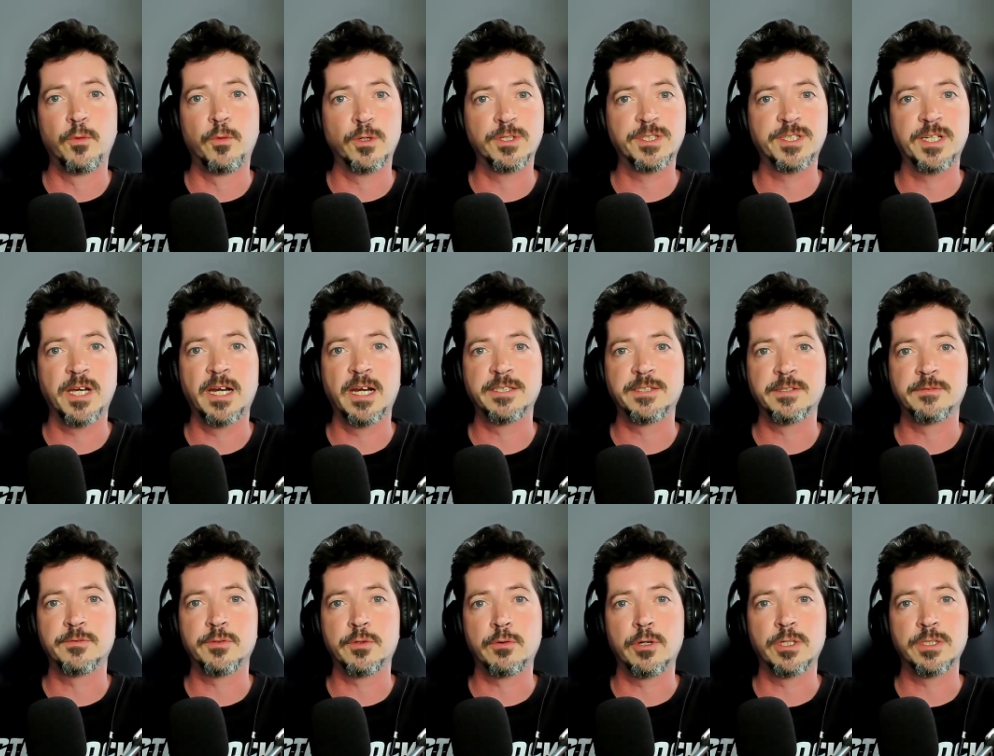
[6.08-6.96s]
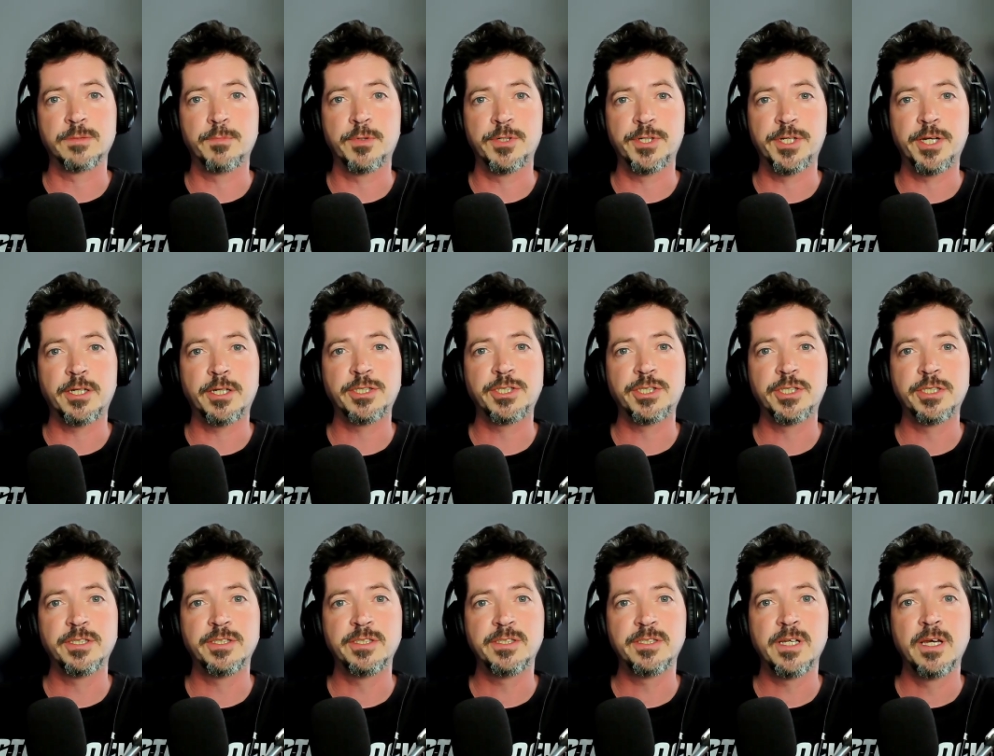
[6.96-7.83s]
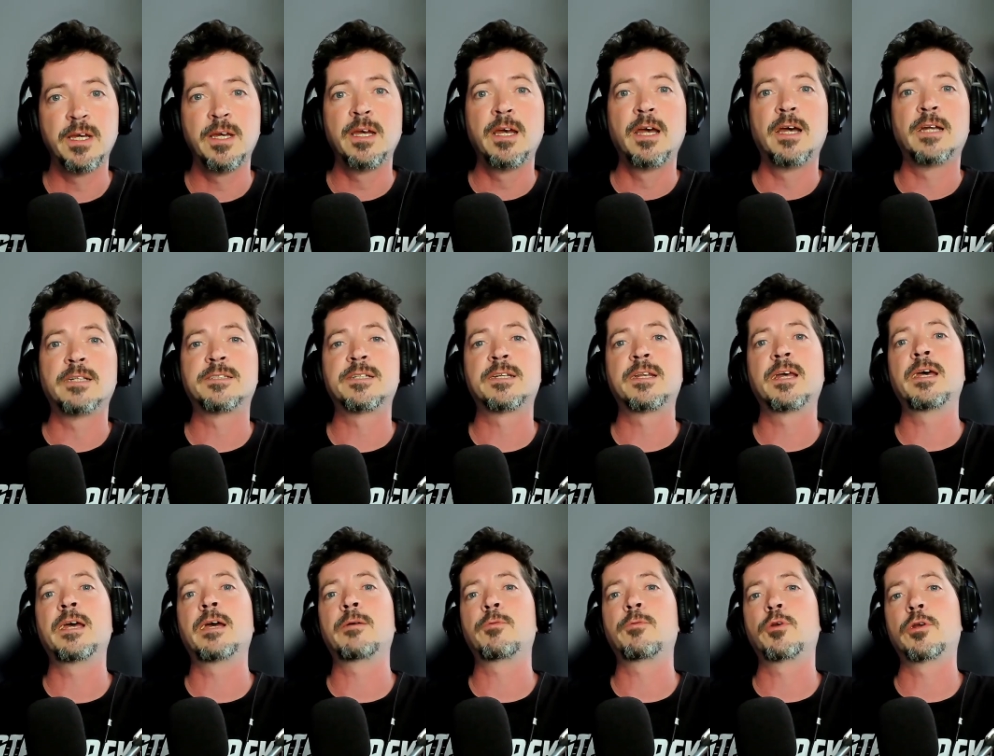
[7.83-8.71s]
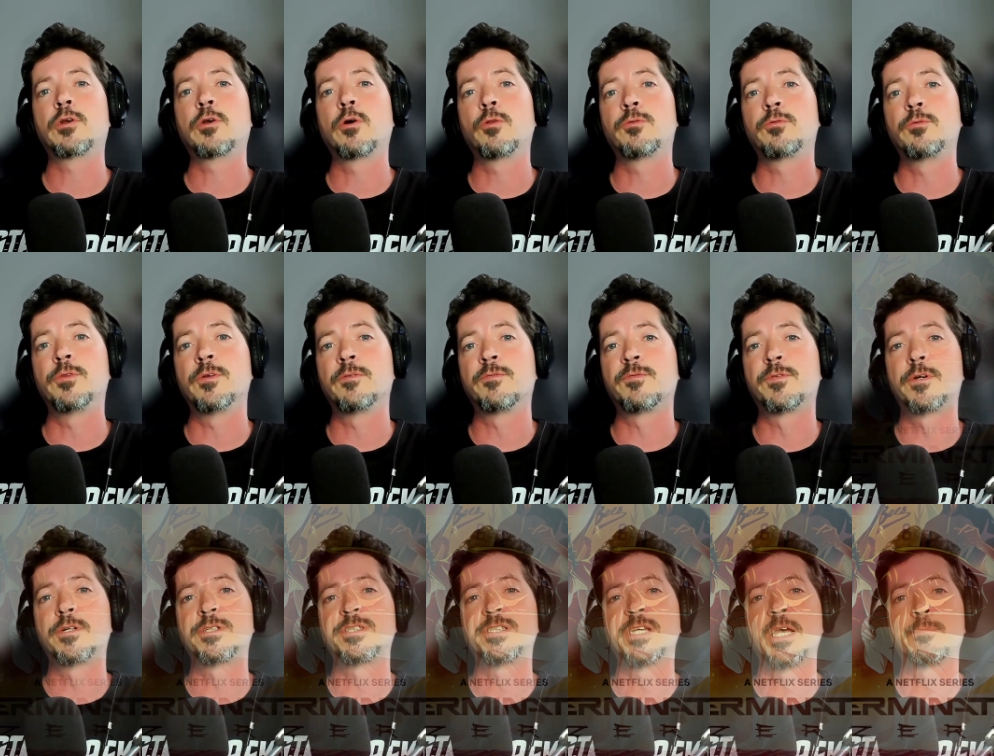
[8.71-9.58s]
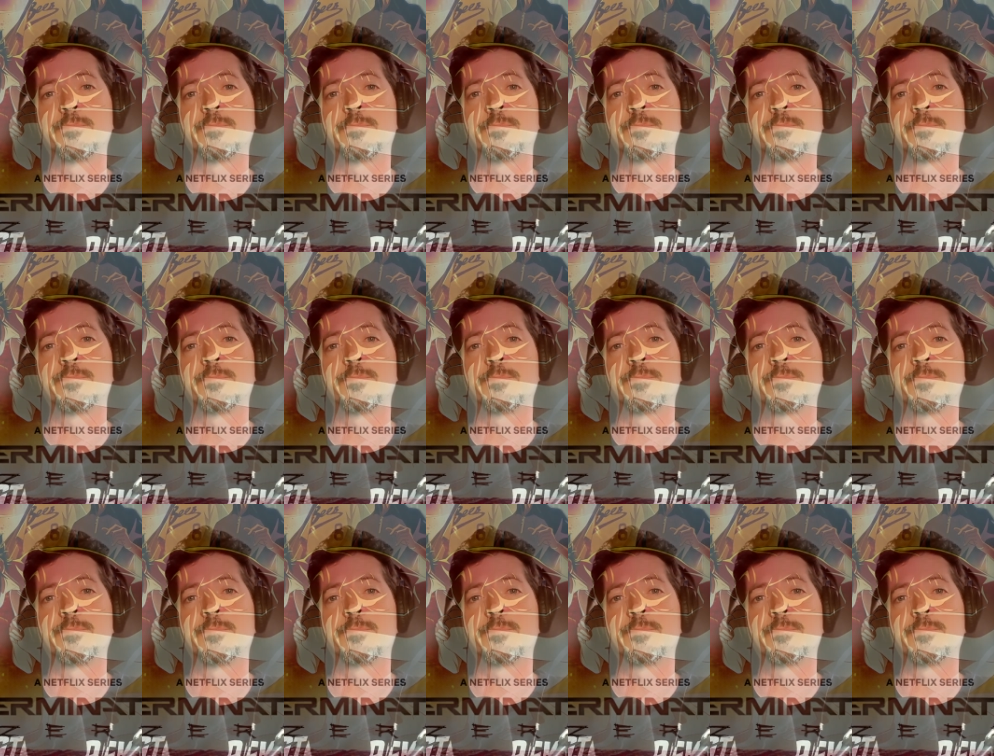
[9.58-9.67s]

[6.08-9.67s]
Four Sides of Cross Productions. And today I'm going to go through the first